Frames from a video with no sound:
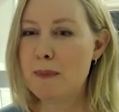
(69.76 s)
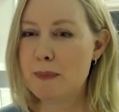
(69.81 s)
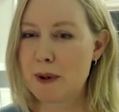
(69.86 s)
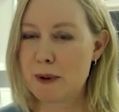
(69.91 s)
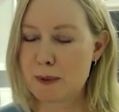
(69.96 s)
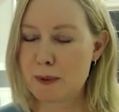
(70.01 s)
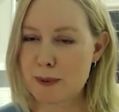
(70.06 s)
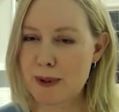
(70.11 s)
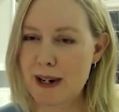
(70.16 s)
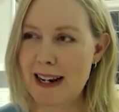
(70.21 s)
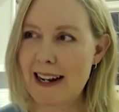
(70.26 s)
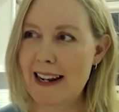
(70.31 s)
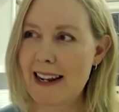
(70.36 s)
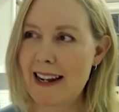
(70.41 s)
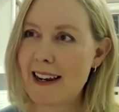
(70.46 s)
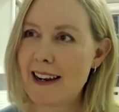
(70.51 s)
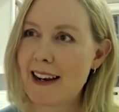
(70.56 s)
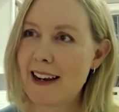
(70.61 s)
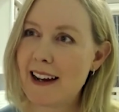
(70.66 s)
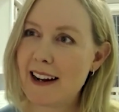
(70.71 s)
But
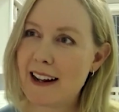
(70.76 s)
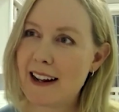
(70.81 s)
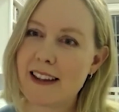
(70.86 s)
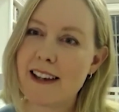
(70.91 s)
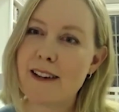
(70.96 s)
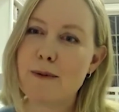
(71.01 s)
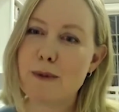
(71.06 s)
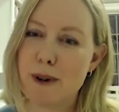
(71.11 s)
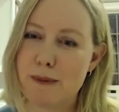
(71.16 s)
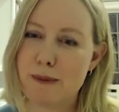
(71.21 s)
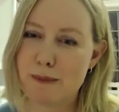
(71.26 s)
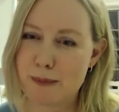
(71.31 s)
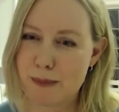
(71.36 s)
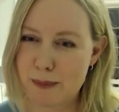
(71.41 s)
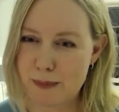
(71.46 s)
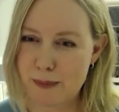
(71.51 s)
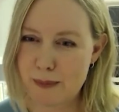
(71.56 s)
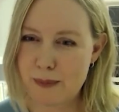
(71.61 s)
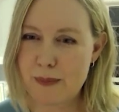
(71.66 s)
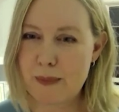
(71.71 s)
really, and I think what
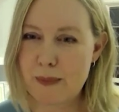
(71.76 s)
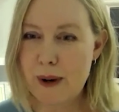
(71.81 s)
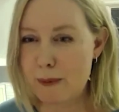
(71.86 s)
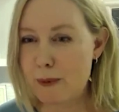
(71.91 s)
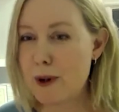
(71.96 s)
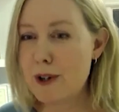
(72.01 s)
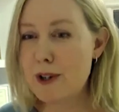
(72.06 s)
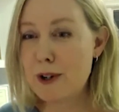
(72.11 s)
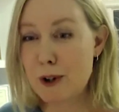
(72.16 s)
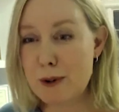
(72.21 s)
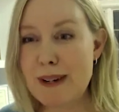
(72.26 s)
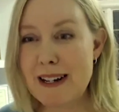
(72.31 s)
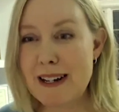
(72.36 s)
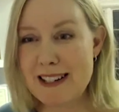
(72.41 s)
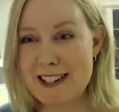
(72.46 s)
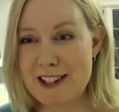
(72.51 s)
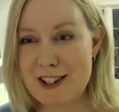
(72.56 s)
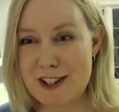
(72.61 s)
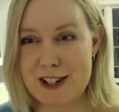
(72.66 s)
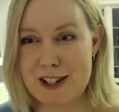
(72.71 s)
what your
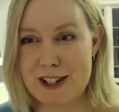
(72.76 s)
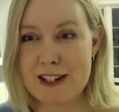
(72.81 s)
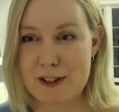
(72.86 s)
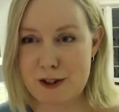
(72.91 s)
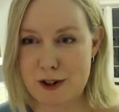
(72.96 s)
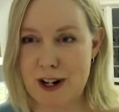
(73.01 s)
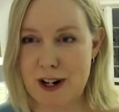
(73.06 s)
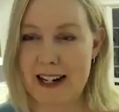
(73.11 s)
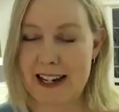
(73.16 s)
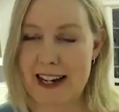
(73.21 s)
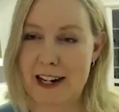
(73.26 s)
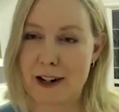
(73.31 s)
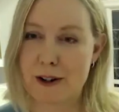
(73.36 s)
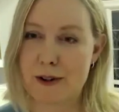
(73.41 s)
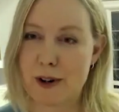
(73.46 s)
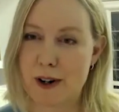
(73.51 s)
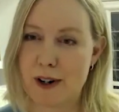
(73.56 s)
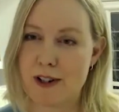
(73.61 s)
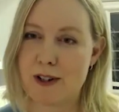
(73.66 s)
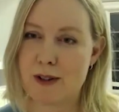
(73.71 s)
message is, is trying to get
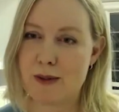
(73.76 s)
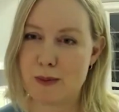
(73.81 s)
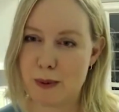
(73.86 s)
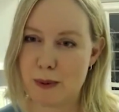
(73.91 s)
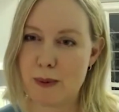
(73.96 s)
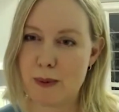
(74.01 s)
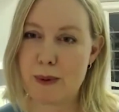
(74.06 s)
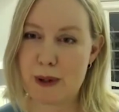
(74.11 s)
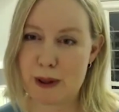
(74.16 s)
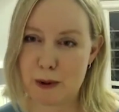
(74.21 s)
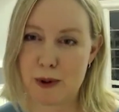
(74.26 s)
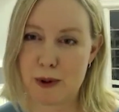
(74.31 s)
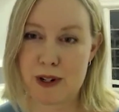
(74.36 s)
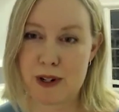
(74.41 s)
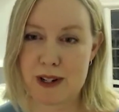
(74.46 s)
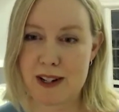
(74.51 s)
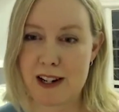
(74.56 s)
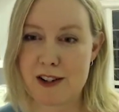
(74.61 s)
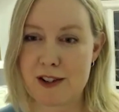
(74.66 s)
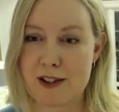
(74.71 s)
across with all the
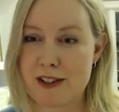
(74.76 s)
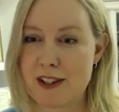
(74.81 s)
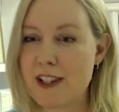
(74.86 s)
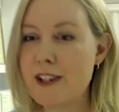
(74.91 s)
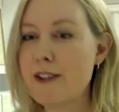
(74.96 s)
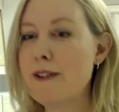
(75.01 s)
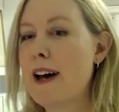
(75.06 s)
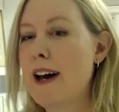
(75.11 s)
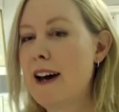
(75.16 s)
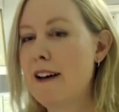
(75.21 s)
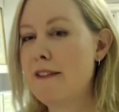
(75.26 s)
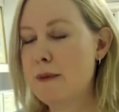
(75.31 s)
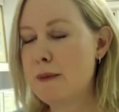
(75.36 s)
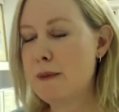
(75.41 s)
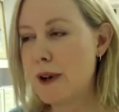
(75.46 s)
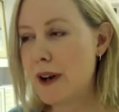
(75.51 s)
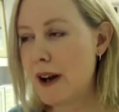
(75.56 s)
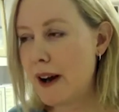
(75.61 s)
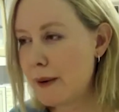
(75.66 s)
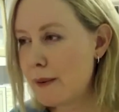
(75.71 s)
discussions that you have and
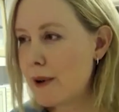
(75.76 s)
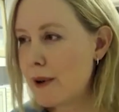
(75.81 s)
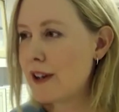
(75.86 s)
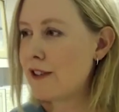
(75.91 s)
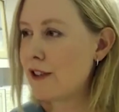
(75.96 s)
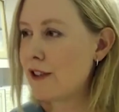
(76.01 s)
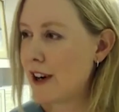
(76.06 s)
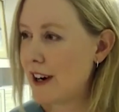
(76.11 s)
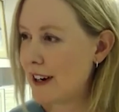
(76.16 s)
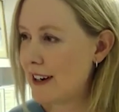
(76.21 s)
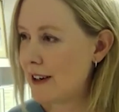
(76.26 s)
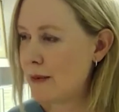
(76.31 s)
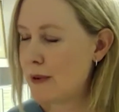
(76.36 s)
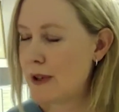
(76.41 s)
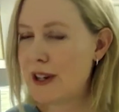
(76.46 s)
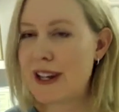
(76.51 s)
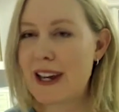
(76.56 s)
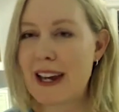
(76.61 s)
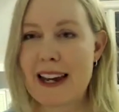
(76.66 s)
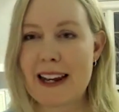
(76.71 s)
what i want to try and
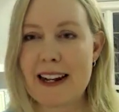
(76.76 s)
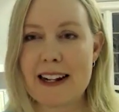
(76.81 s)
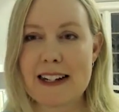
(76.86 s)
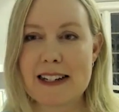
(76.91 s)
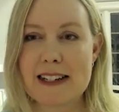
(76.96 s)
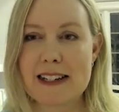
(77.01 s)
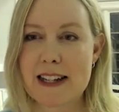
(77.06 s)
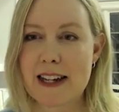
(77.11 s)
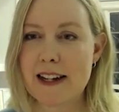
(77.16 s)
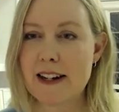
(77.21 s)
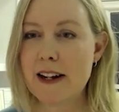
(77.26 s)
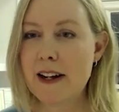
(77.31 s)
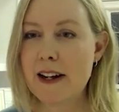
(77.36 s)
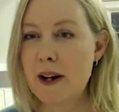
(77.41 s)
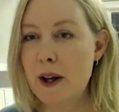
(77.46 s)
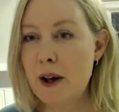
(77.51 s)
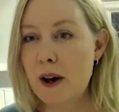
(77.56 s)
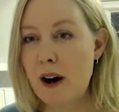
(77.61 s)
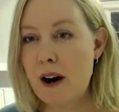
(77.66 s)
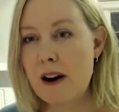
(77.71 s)
communicate is that
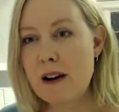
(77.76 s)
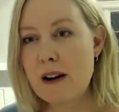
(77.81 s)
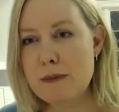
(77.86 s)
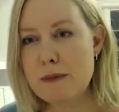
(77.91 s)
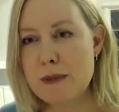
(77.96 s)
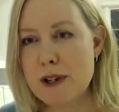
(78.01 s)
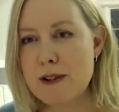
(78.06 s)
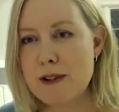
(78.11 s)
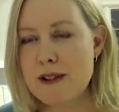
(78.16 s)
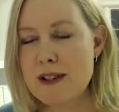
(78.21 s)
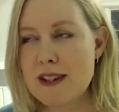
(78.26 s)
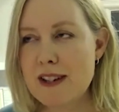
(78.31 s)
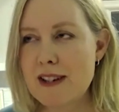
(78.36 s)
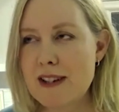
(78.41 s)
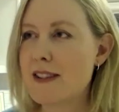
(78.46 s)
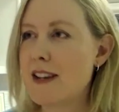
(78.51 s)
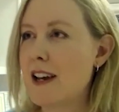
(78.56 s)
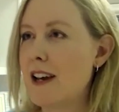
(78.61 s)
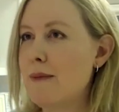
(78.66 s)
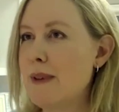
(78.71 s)
our immune
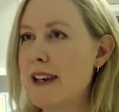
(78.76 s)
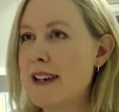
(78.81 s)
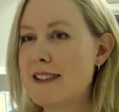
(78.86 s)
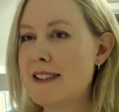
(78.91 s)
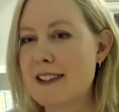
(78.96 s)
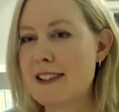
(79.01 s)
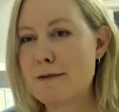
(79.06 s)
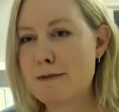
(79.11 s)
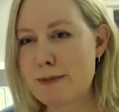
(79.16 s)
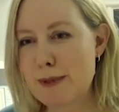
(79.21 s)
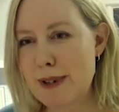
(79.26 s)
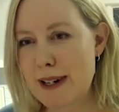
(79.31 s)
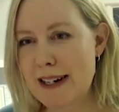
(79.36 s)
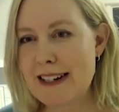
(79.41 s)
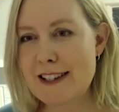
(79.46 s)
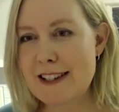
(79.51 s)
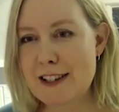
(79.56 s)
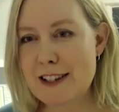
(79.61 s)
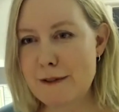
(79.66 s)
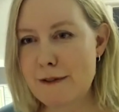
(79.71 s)
system is this
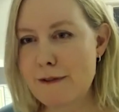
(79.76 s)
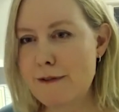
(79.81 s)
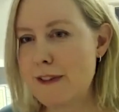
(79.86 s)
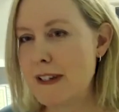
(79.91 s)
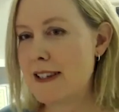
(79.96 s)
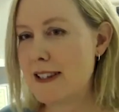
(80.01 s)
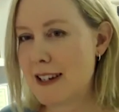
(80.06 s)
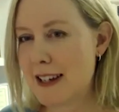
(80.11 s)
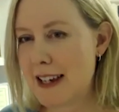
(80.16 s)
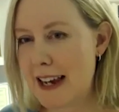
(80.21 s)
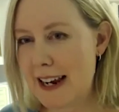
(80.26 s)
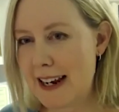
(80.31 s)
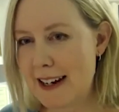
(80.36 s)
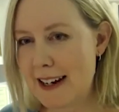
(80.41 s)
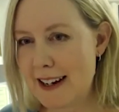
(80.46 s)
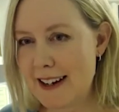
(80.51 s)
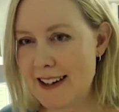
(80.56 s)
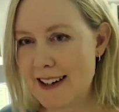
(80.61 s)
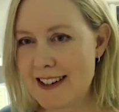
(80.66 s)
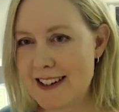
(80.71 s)
really
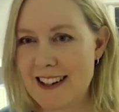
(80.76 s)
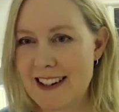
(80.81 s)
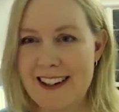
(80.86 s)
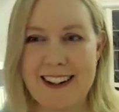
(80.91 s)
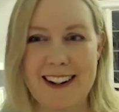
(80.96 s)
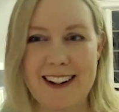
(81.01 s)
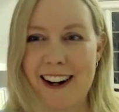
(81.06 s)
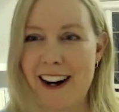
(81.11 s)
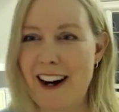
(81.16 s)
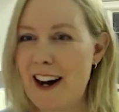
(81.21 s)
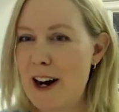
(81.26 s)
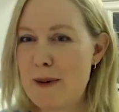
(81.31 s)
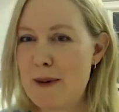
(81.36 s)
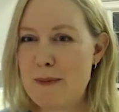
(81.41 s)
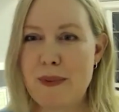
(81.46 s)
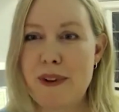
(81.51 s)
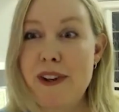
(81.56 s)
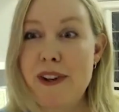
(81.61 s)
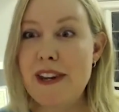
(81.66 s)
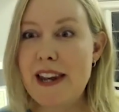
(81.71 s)
sophisticated
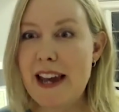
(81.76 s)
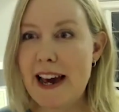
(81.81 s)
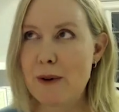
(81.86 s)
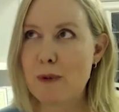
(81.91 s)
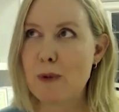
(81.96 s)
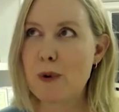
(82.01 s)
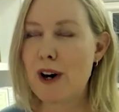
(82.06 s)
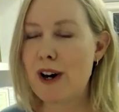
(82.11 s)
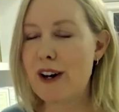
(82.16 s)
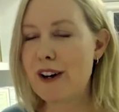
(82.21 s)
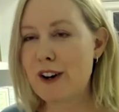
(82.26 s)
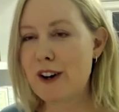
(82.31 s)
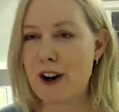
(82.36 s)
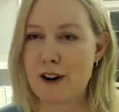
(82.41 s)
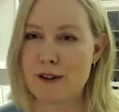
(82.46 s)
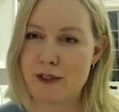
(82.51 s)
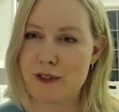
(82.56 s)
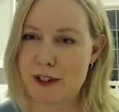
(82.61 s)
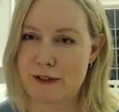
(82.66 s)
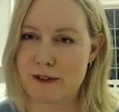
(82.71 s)
um, network
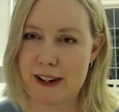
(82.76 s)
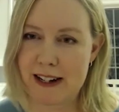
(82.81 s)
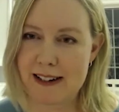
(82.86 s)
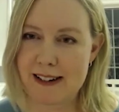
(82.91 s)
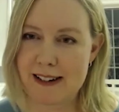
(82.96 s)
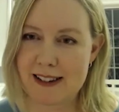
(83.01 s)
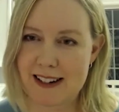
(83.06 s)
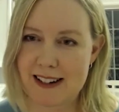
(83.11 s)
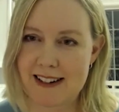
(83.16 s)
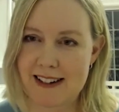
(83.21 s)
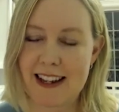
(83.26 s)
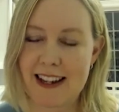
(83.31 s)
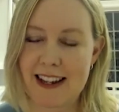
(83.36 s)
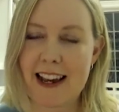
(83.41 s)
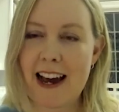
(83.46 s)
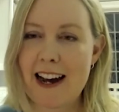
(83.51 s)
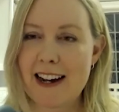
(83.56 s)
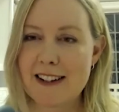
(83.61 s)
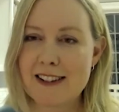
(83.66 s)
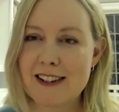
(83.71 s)
of defenses. It
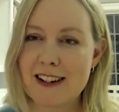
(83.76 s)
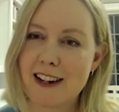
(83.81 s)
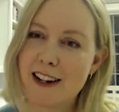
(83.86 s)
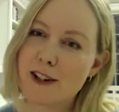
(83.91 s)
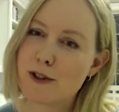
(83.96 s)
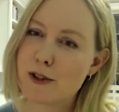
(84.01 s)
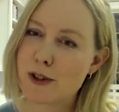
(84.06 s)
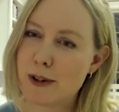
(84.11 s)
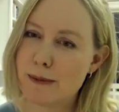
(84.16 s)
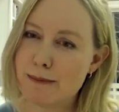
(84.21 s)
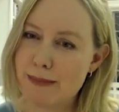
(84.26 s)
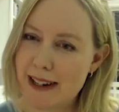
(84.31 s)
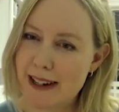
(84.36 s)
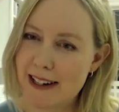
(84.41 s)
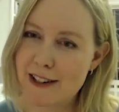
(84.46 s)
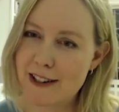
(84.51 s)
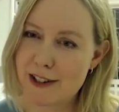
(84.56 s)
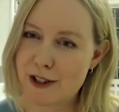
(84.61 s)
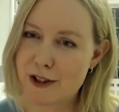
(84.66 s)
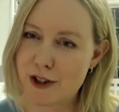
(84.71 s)
has a
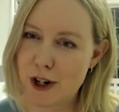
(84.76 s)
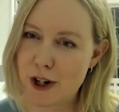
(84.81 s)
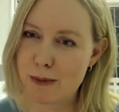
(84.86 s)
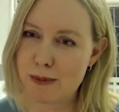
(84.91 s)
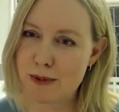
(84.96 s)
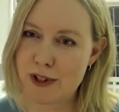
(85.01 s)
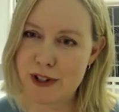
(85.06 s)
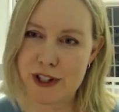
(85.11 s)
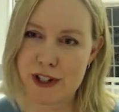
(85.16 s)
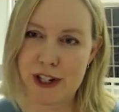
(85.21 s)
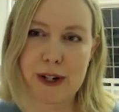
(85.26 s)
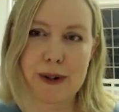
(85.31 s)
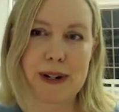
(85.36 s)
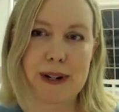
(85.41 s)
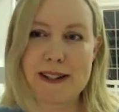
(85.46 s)
tremendous job to do.